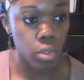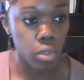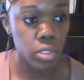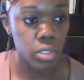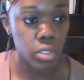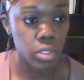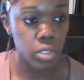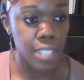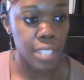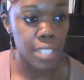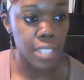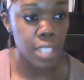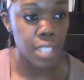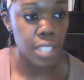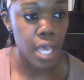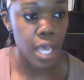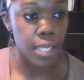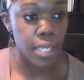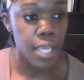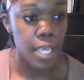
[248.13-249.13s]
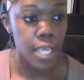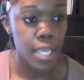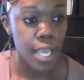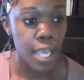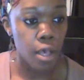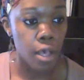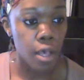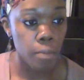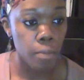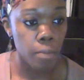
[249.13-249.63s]
that slide.
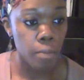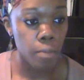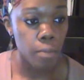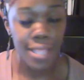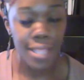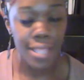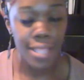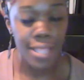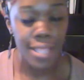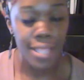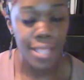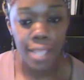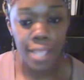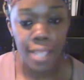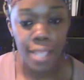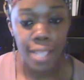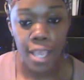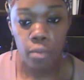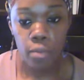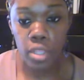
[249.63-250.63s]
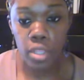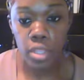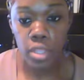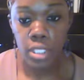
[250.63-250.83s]
And what